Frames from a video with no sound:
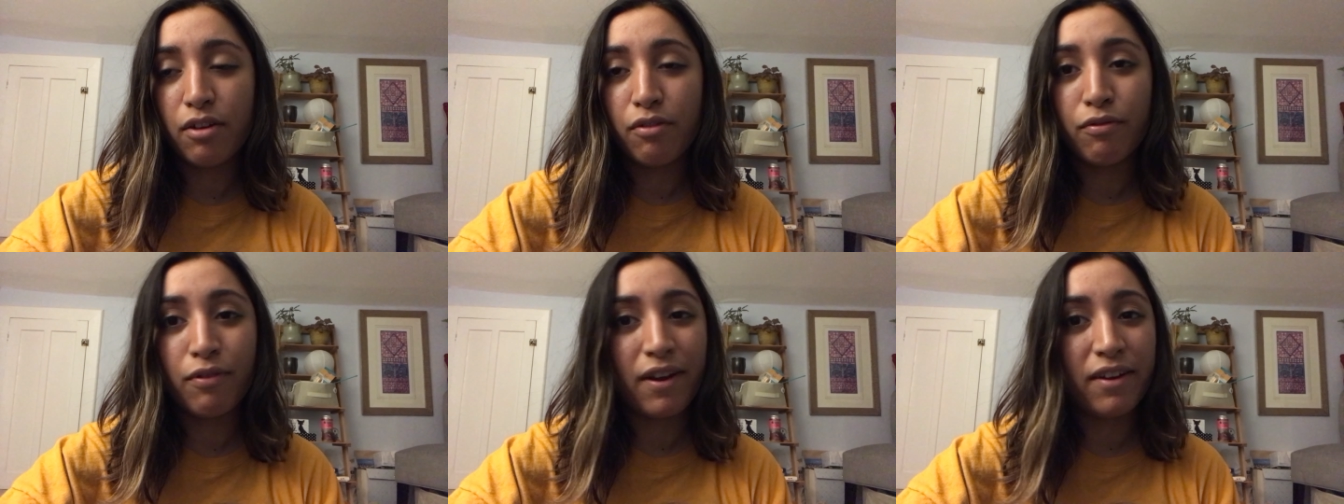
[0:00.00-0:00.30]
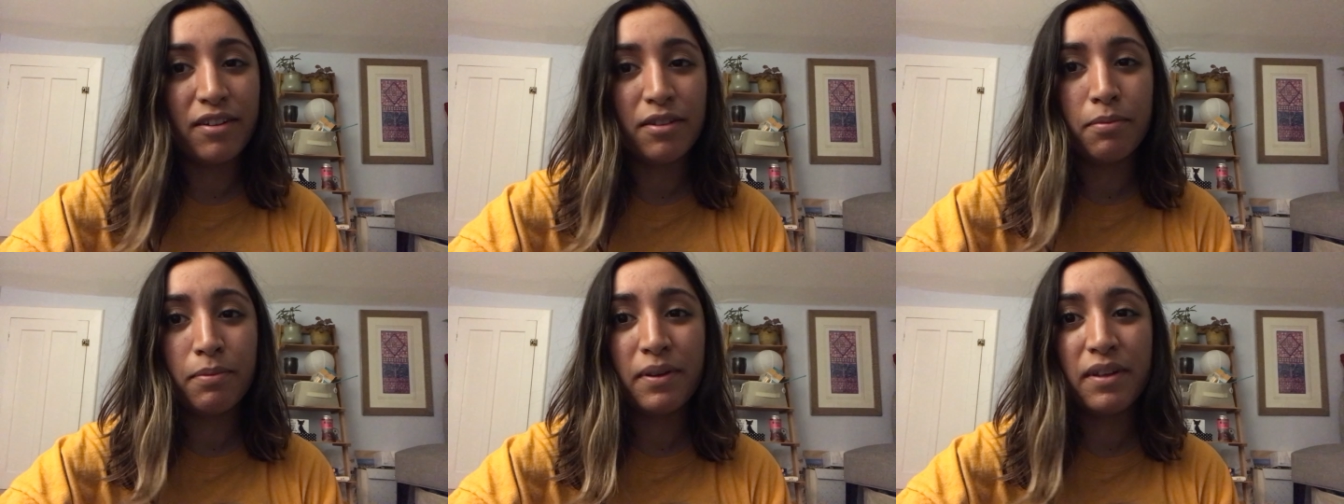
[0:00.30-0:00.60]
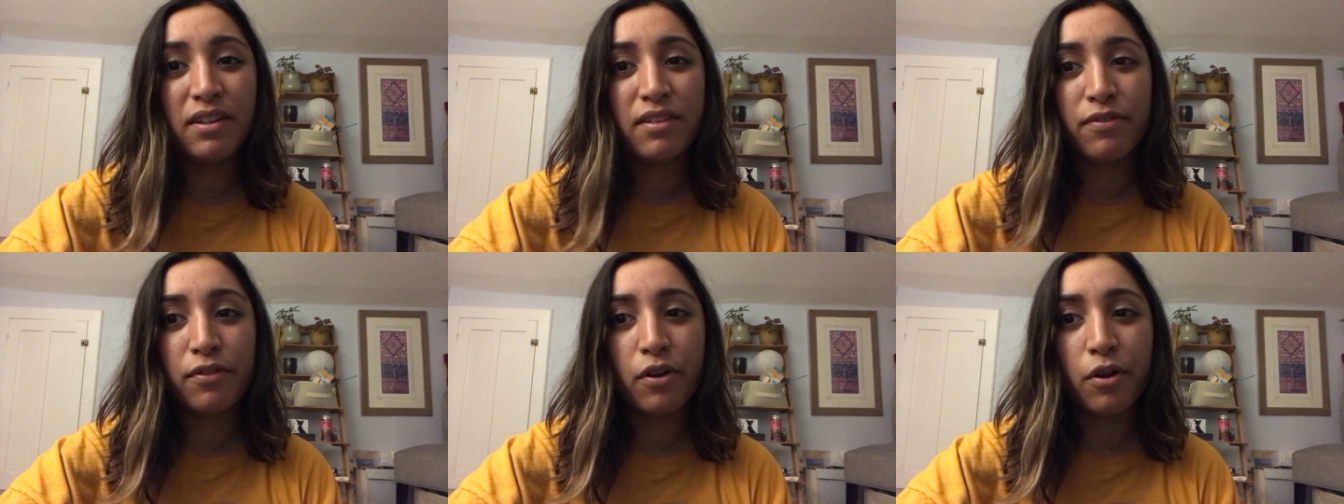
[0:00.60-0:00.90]

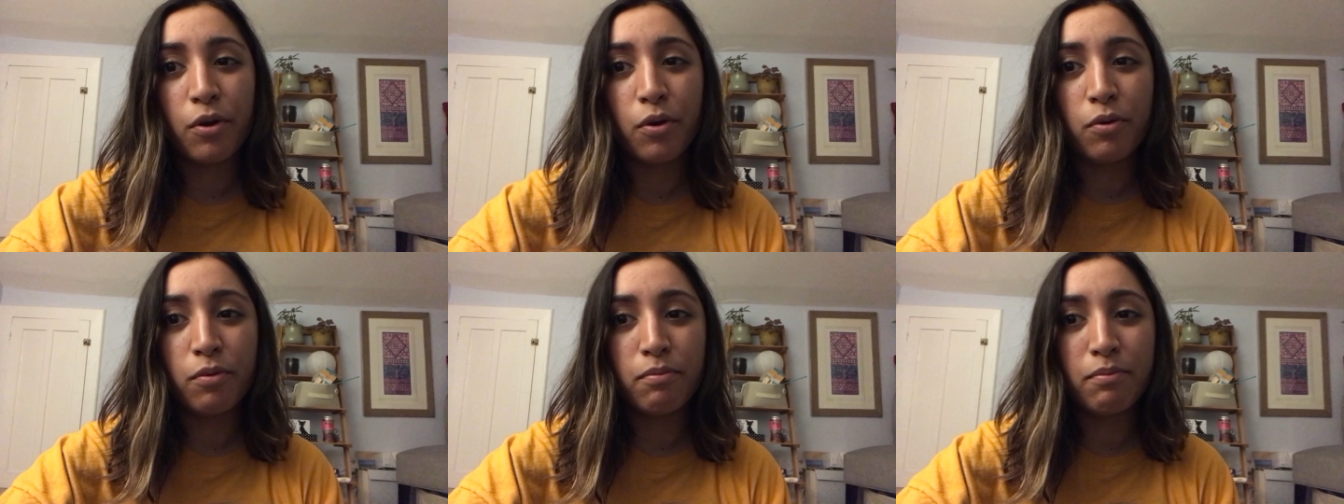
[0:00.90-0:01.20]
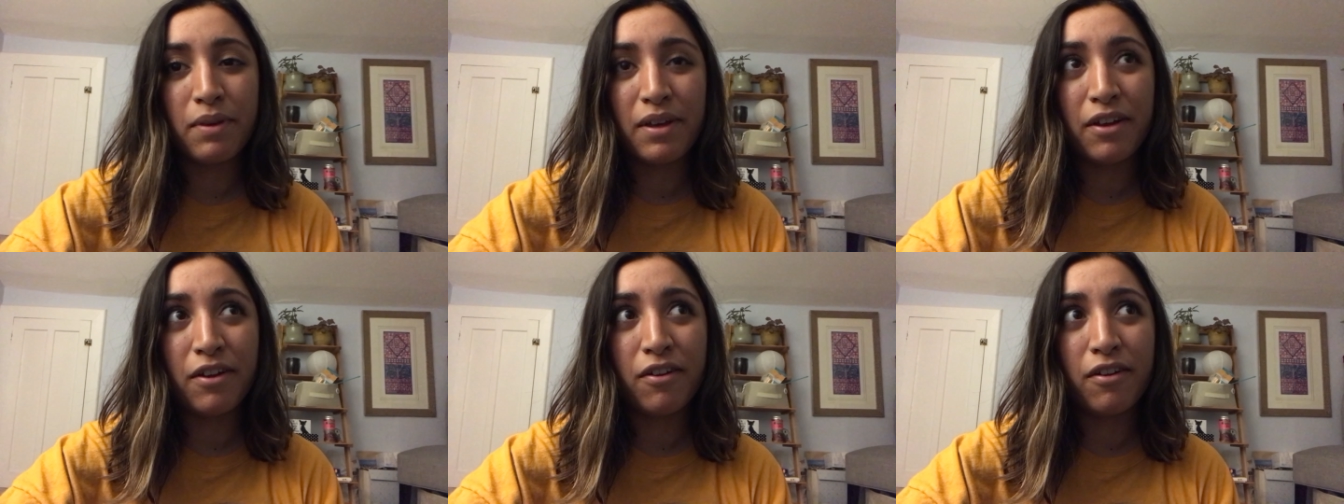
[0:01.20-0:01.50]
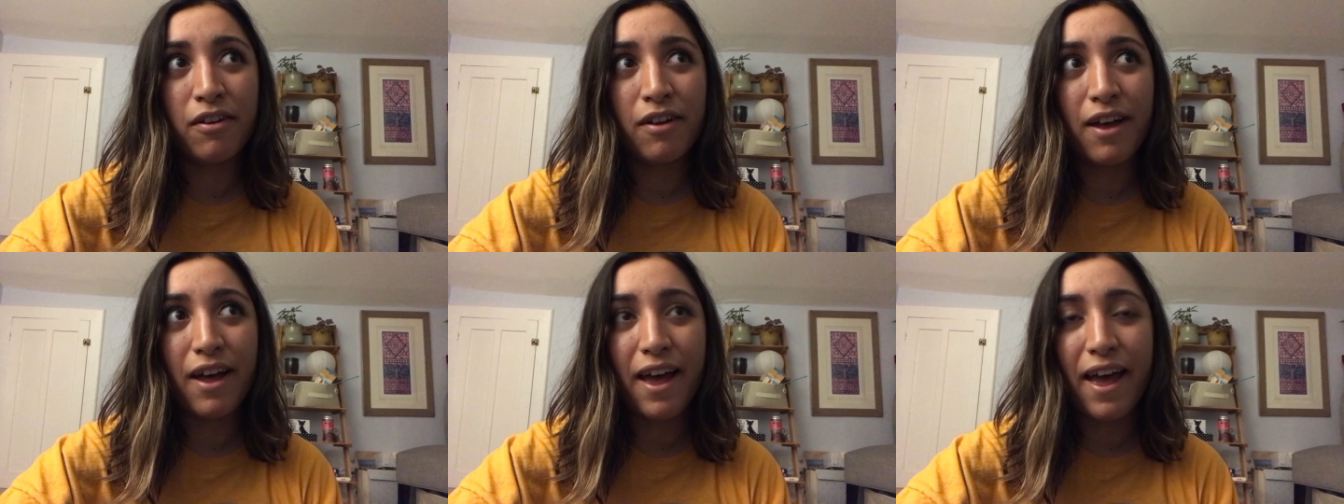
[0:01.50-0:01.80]
recipes for
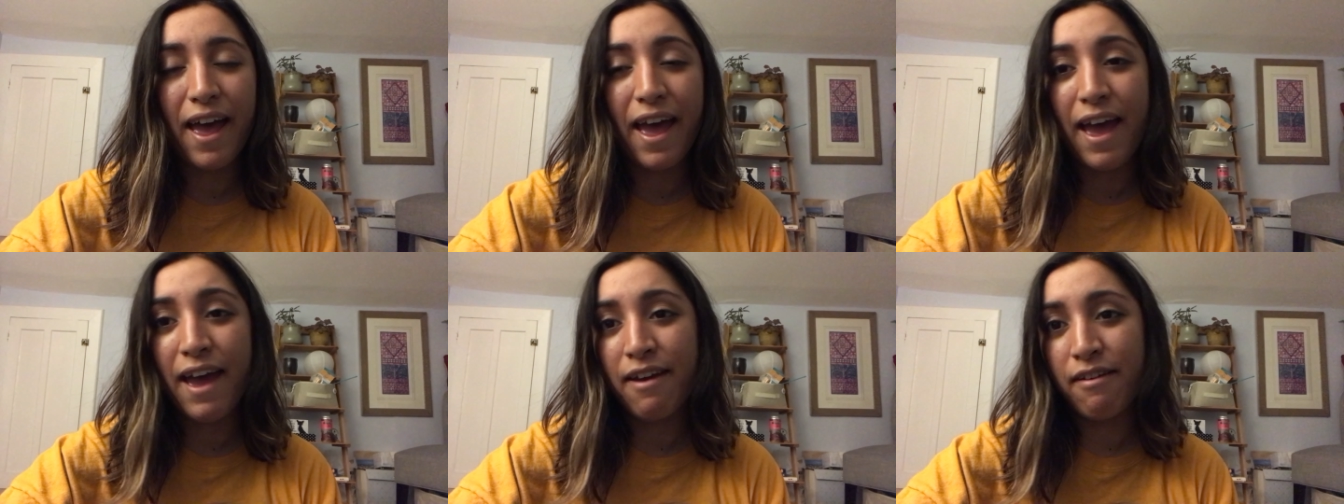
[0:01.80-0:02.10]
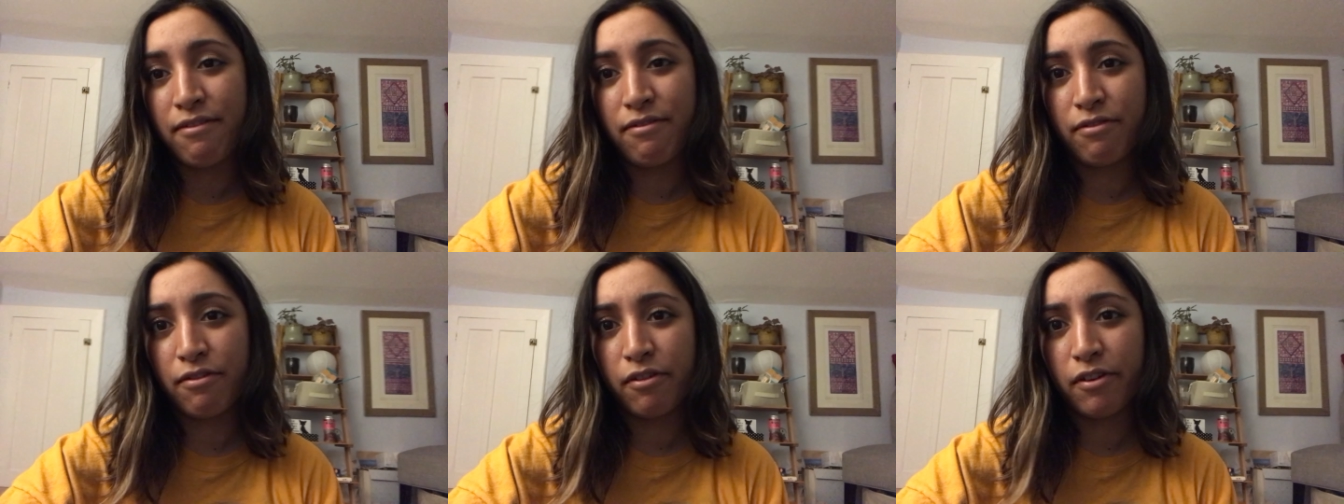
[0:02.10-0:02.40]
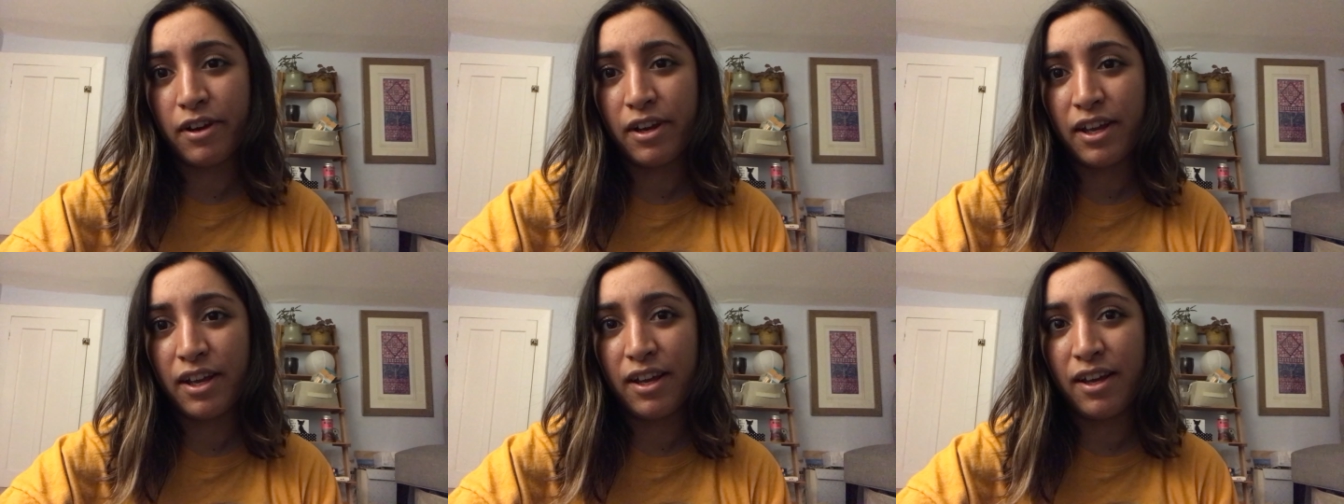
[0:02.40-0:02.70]
oatmeal
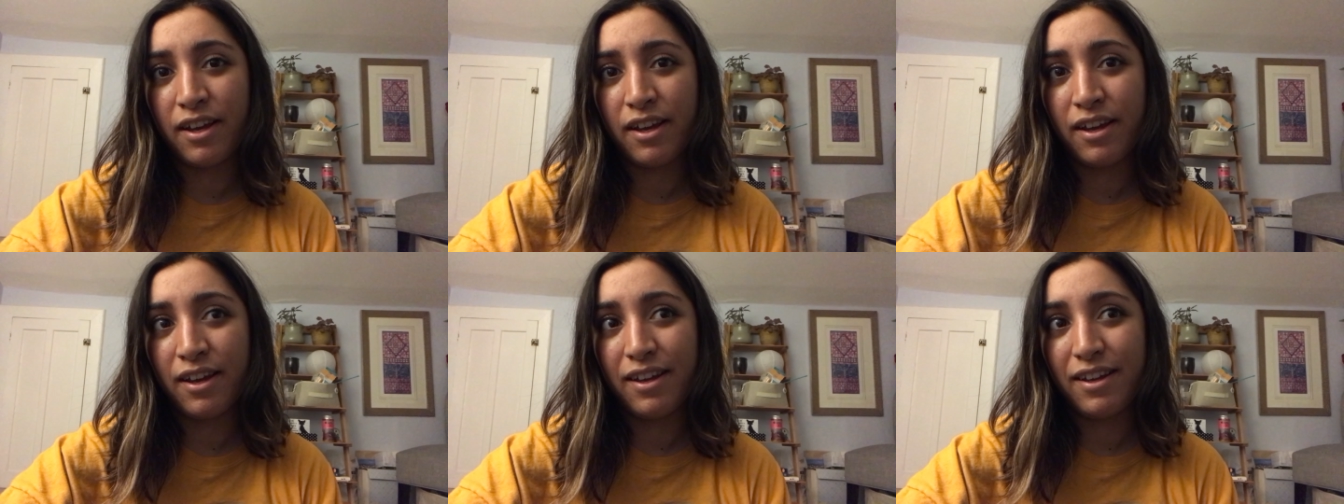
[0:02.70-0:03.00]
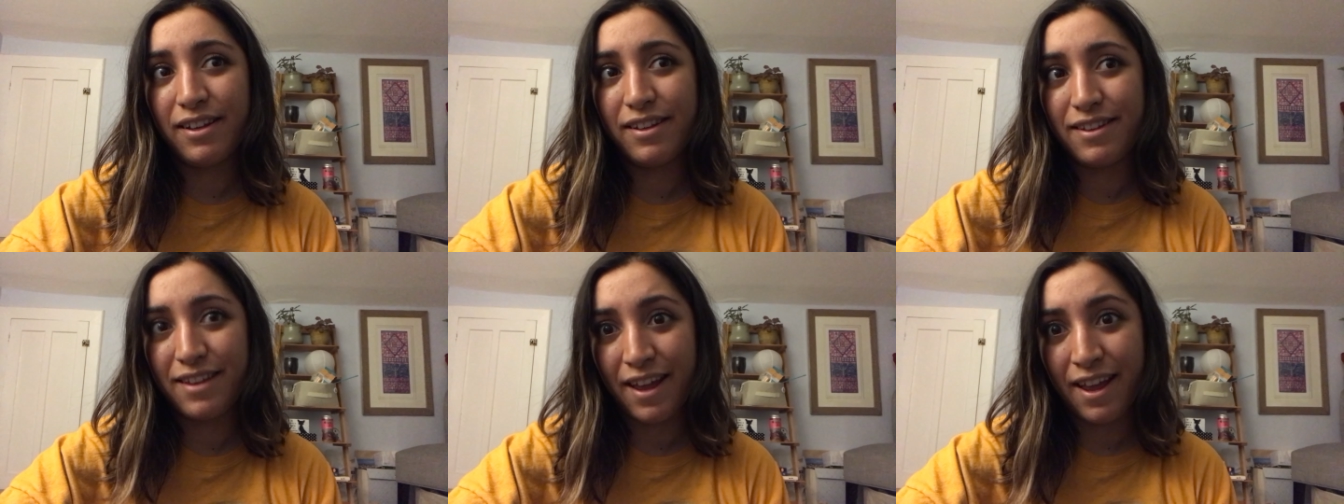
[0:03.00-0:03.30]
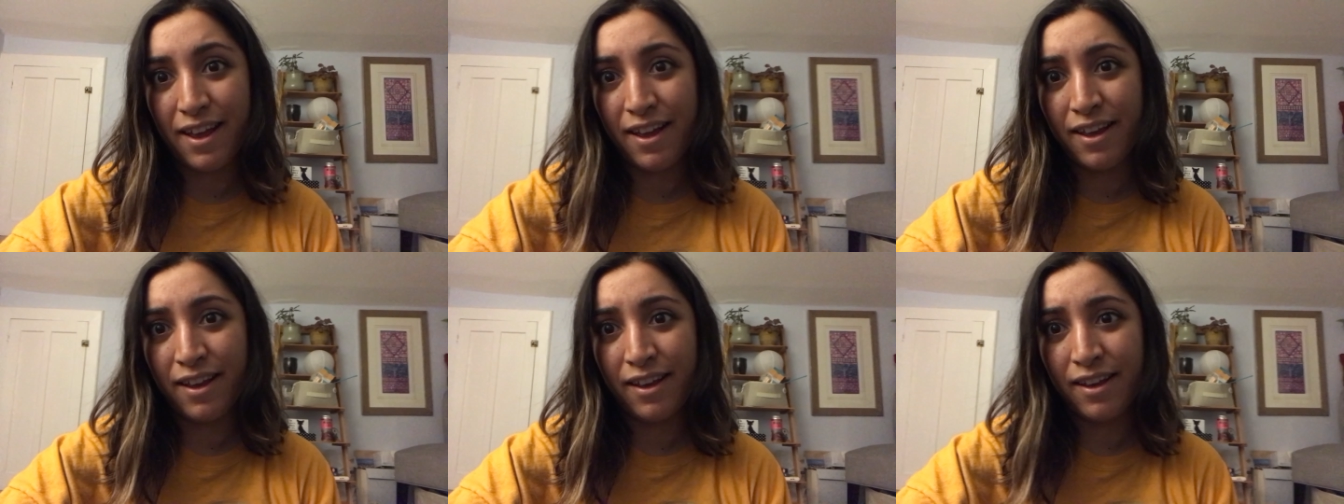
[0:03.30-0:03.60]
every
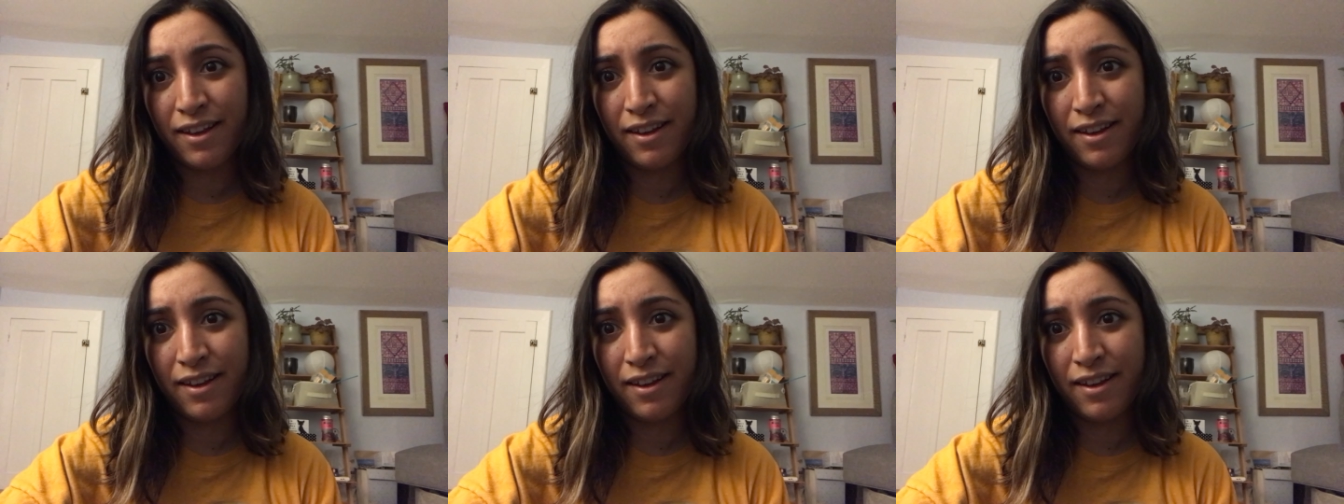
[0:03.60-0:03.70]
day,